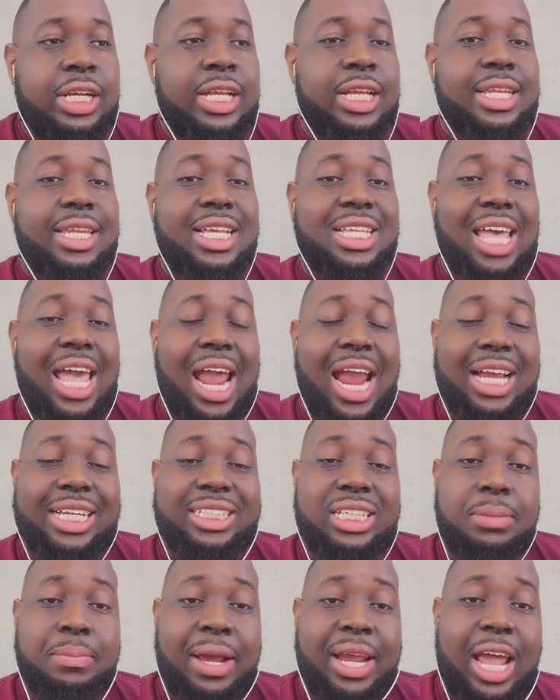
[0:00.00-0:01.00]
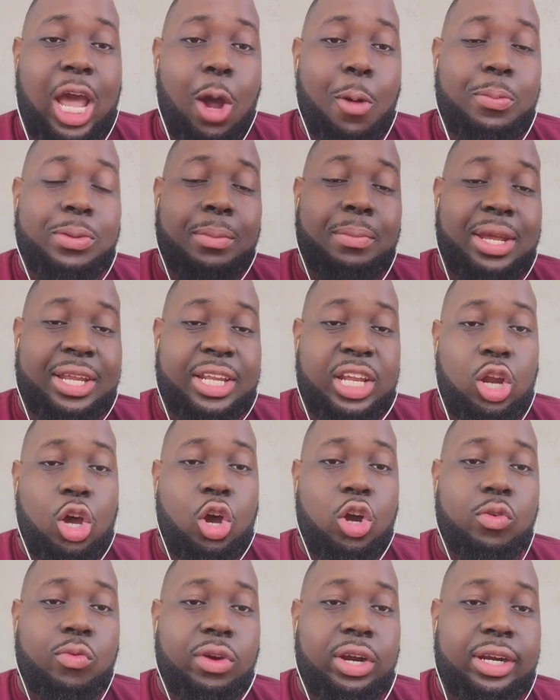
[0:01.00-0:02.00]
this actually might help them in the
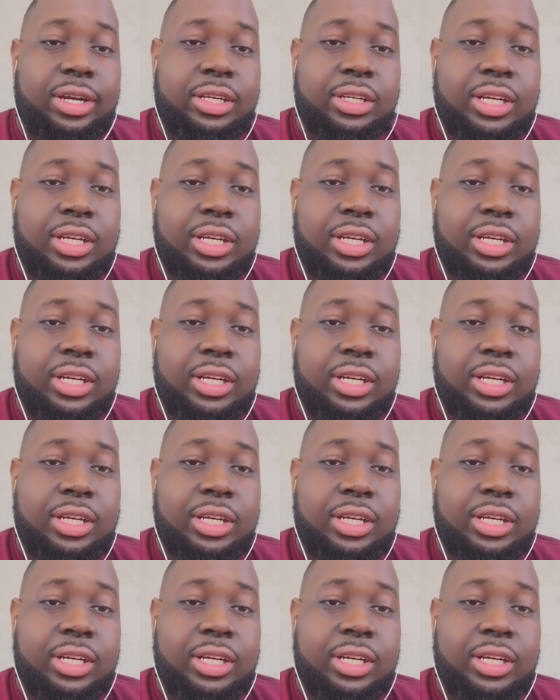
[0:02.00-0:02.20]
long run.